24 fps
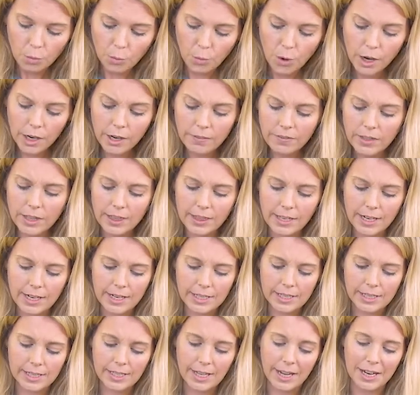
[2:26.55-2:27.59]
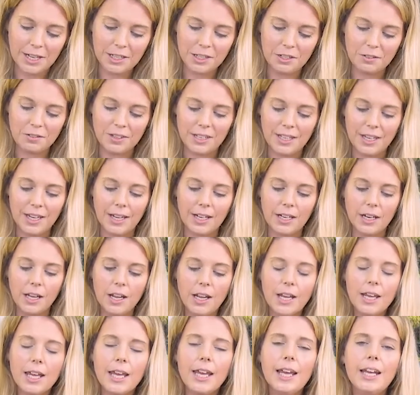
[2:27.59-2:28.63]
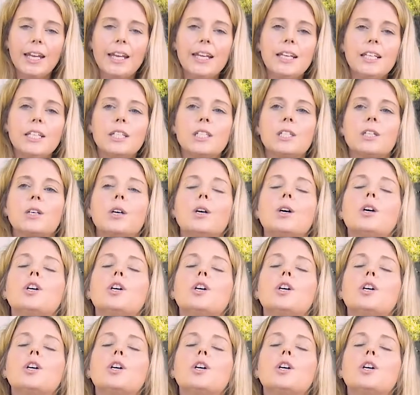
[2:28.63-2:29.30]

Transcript: One of the things that you get, it is